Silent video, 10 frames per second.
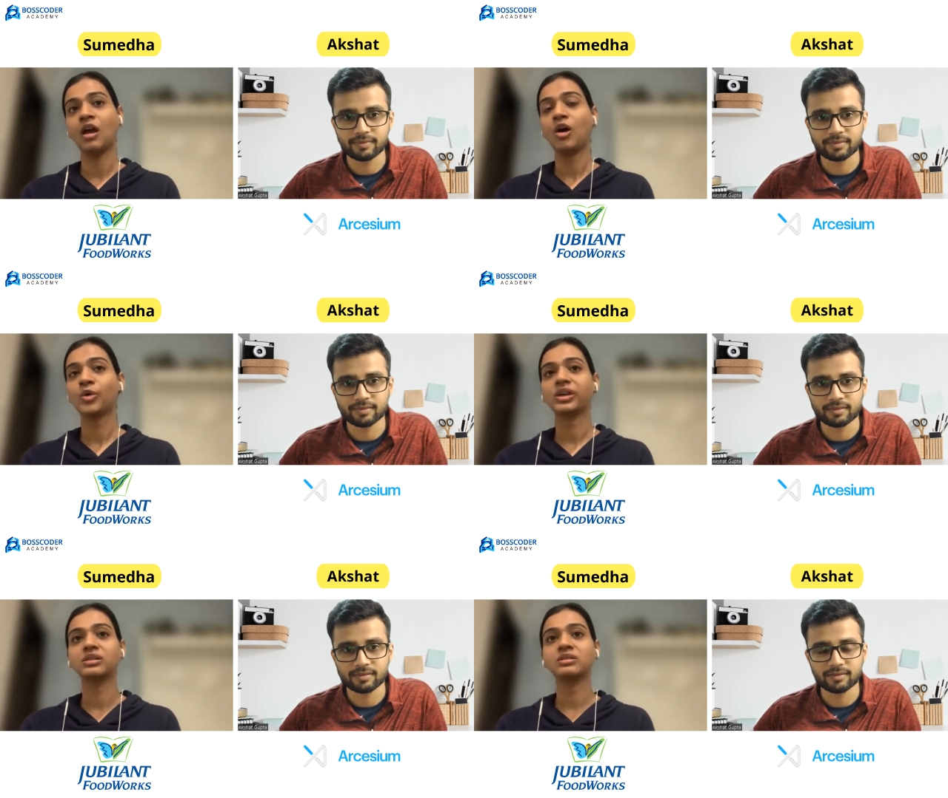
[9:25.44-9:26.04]

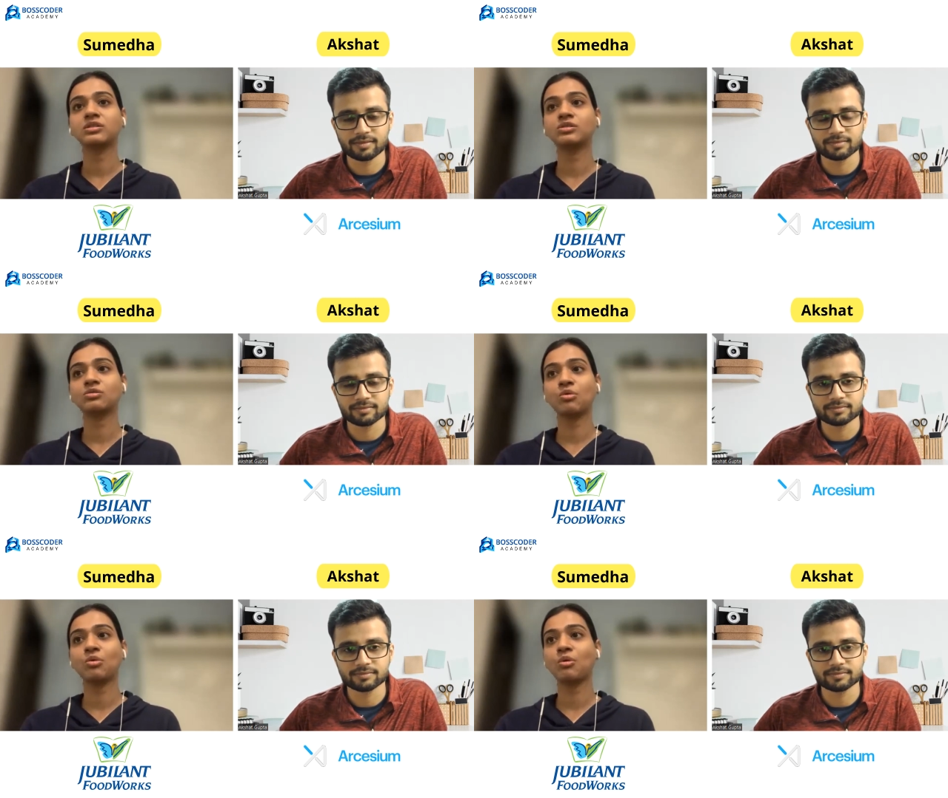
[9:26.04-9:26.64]
Speaker 1: Okay,
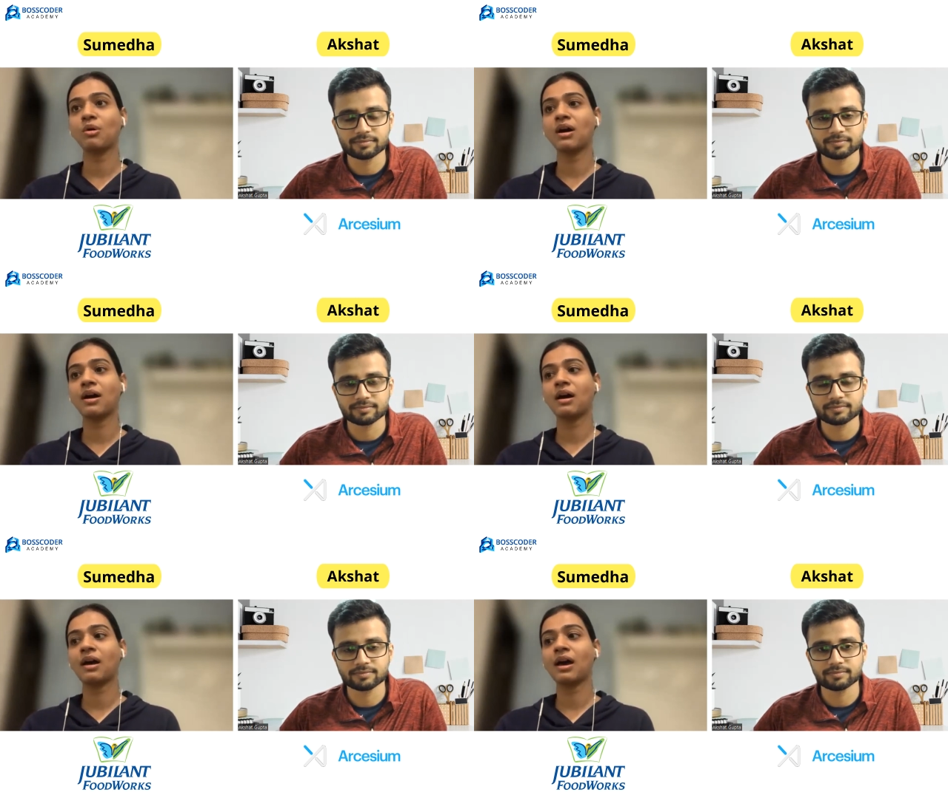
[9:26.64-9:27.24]
so
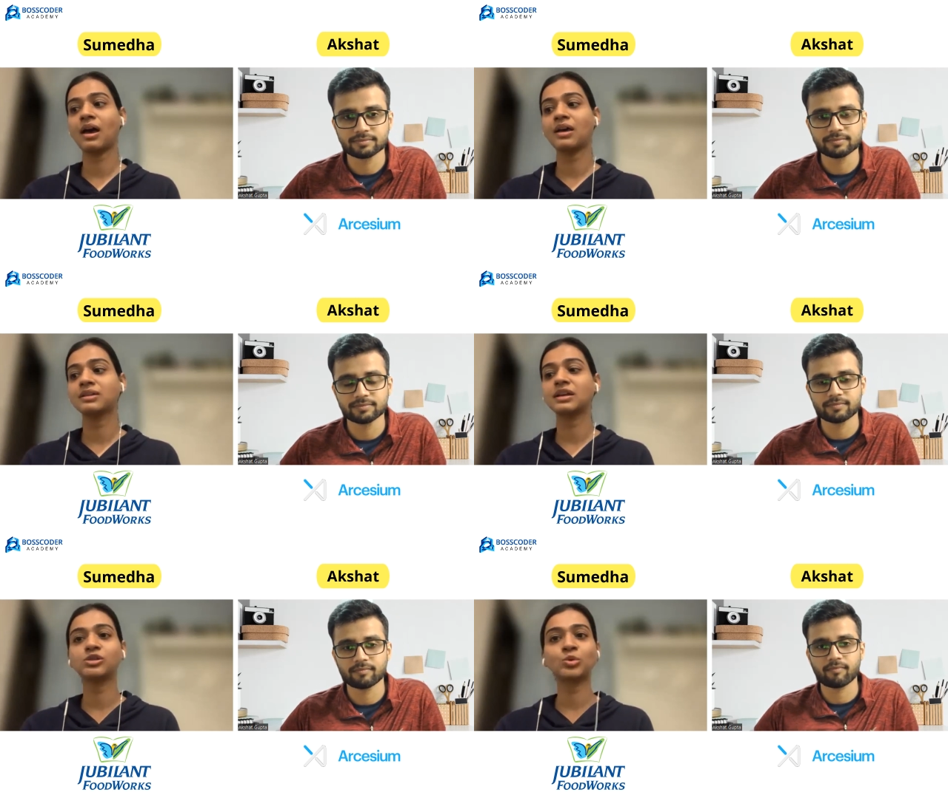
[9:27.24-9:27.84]

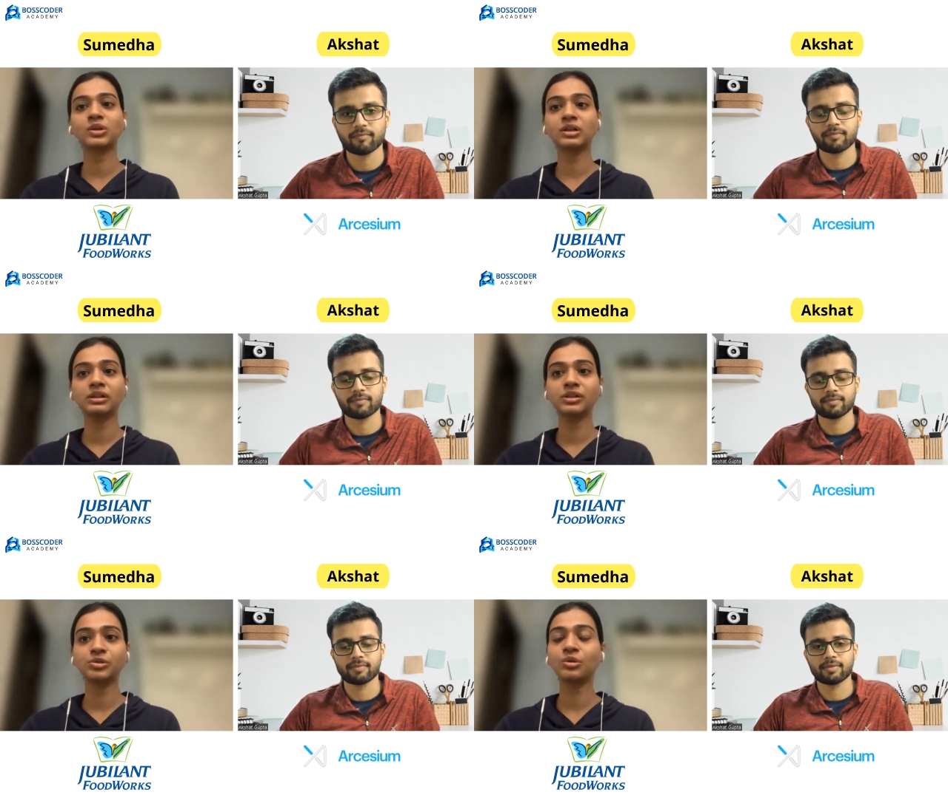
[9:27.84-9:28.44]
as I told
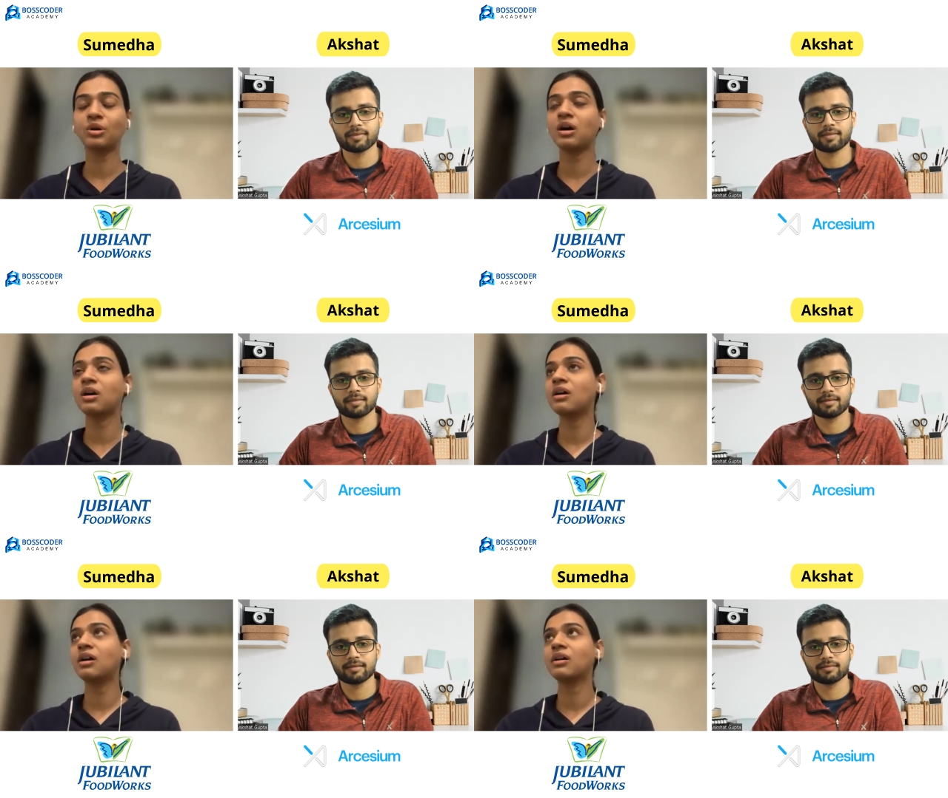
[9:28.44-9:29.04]
earlier, you
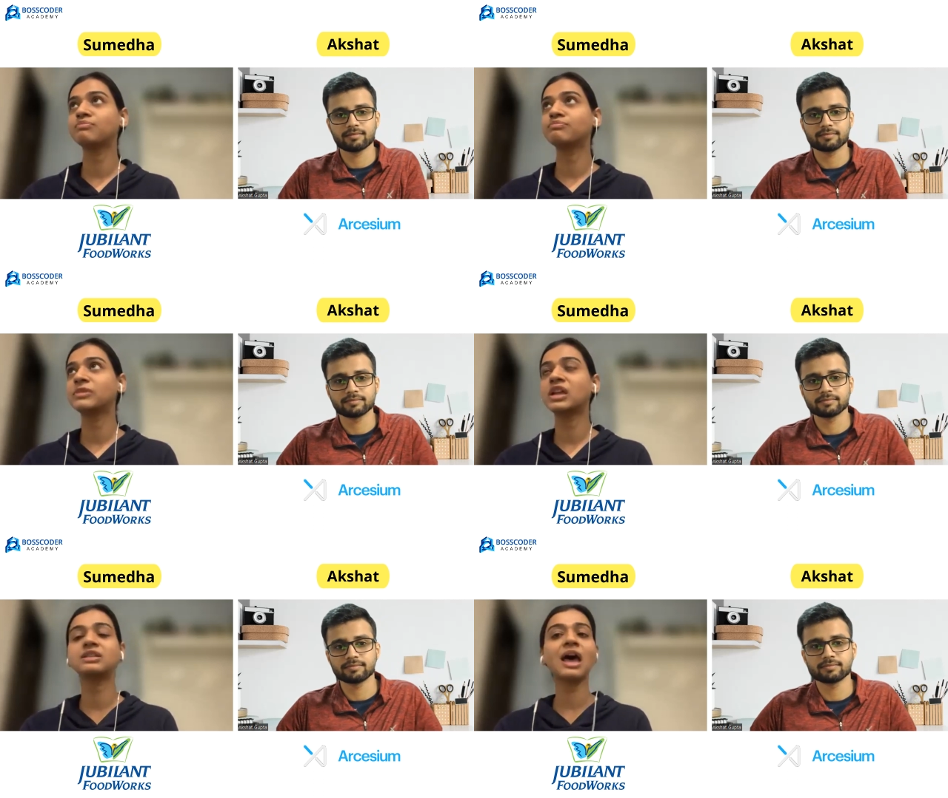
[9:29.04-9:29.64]
know,
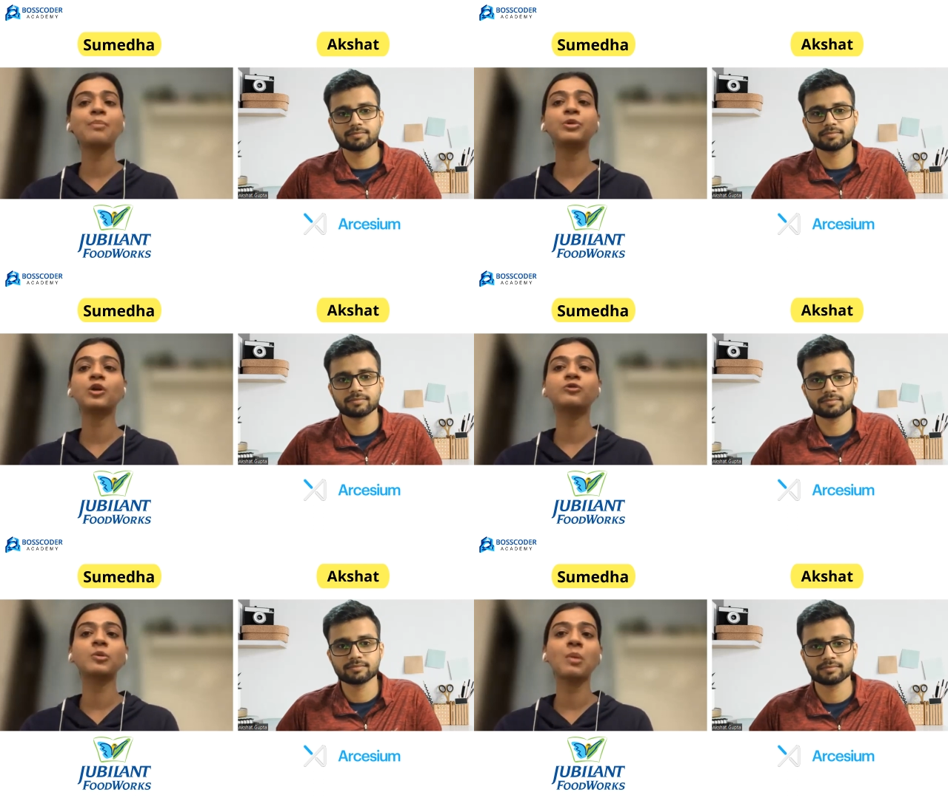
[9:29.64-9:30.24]
there is ample
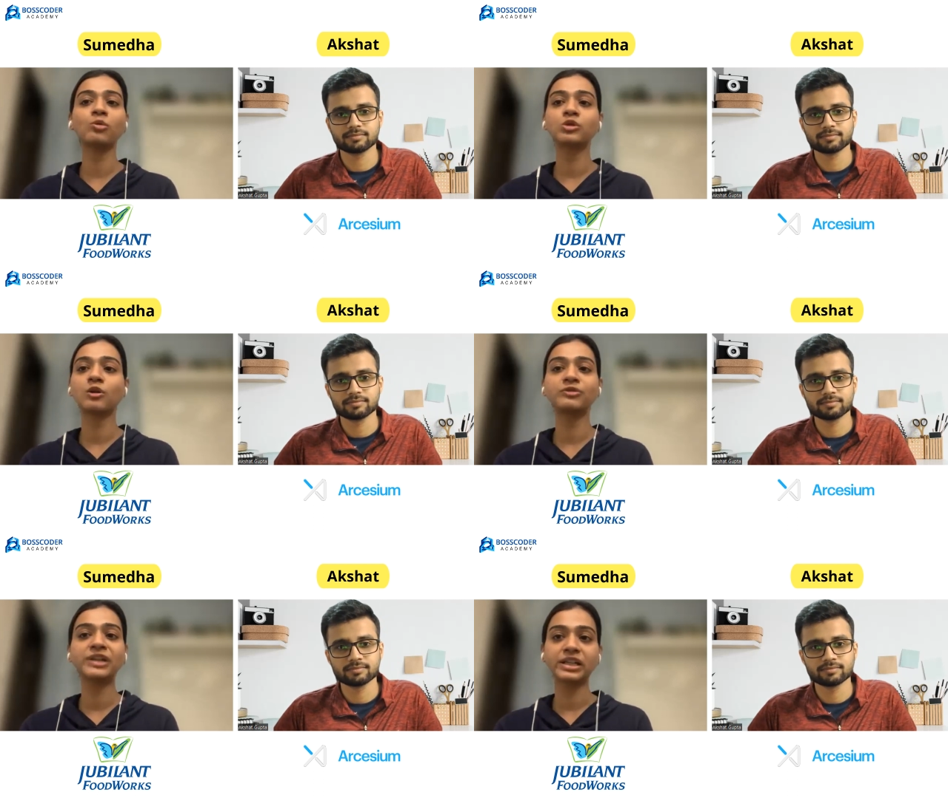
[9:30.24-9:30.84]
of amount
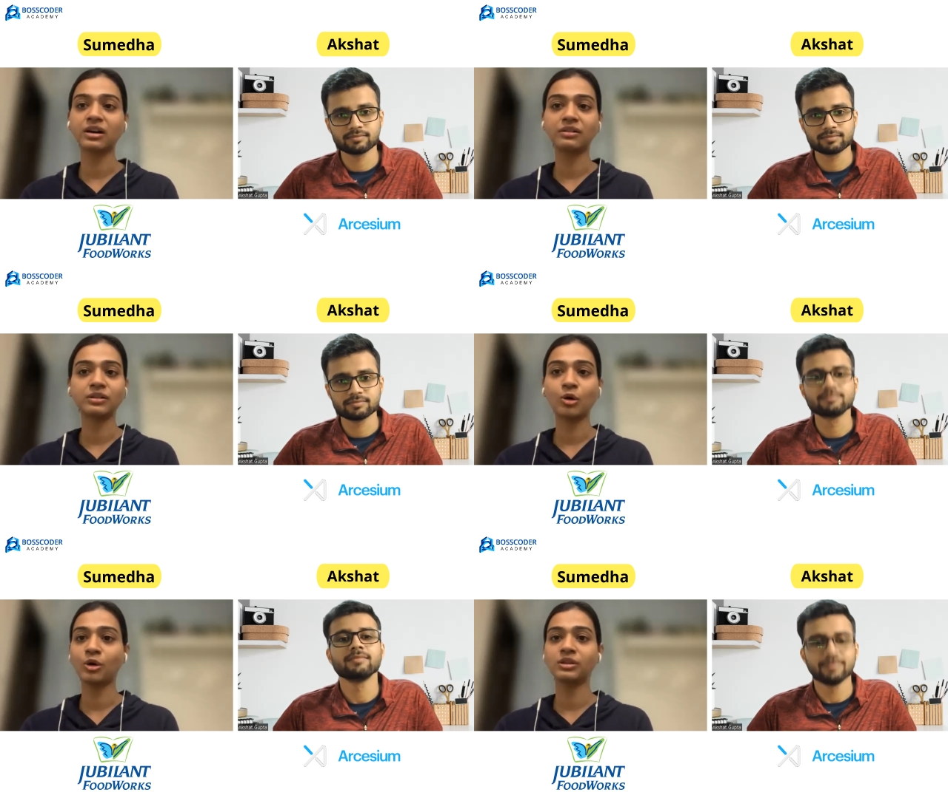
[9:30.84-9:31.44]
of data
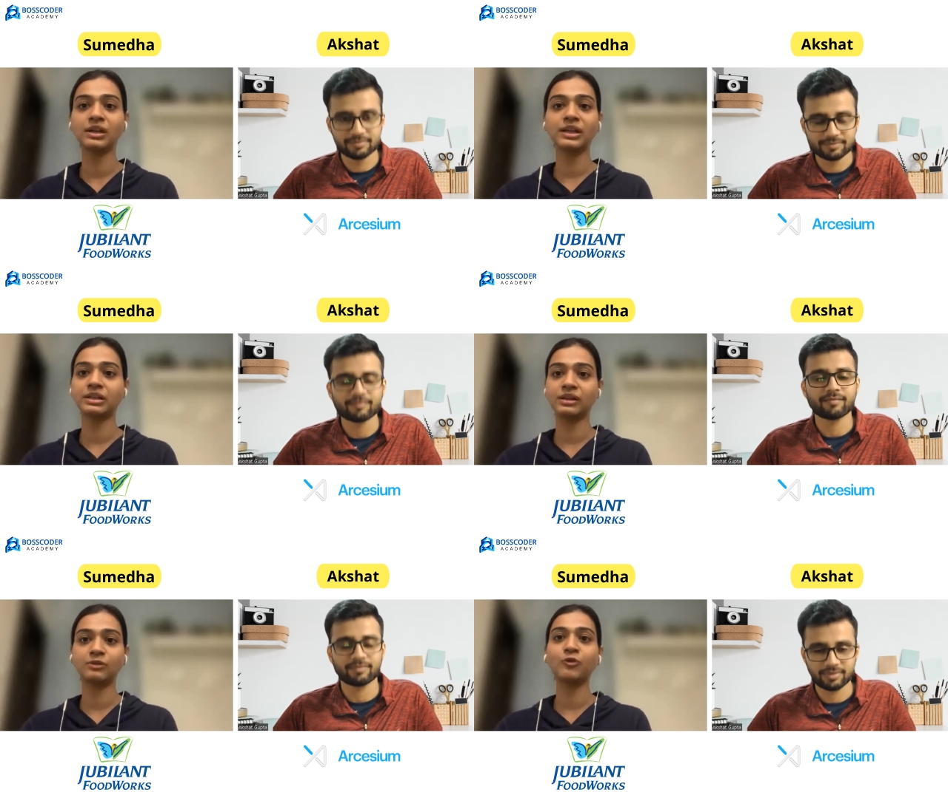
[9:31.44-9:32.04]
on the
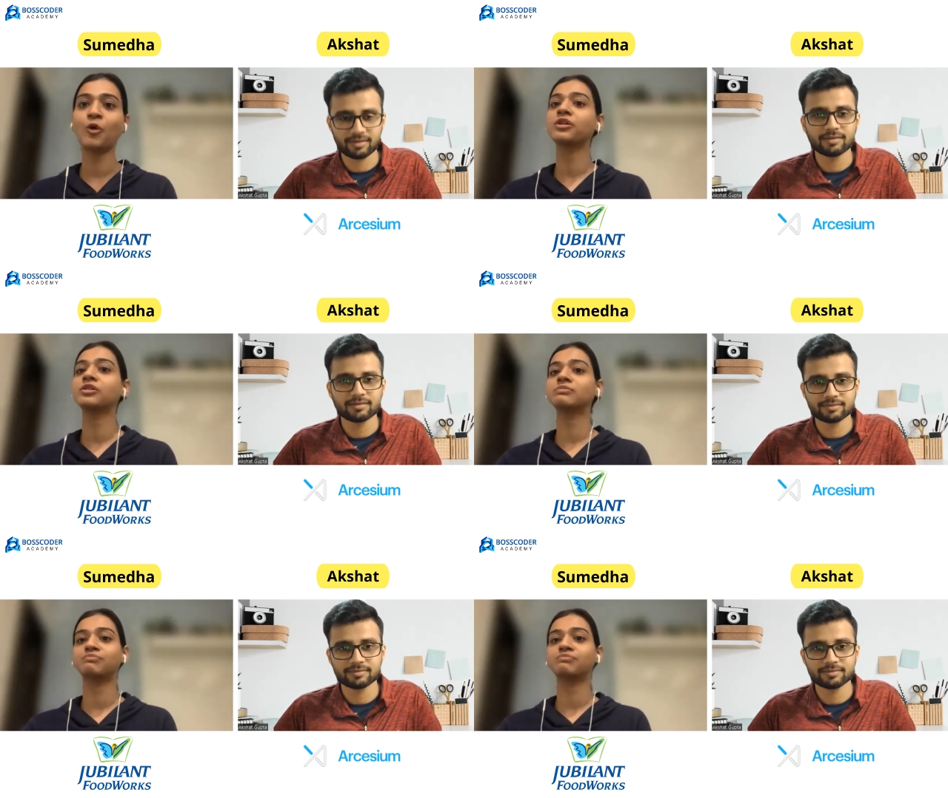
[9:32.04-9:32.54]
internet for, you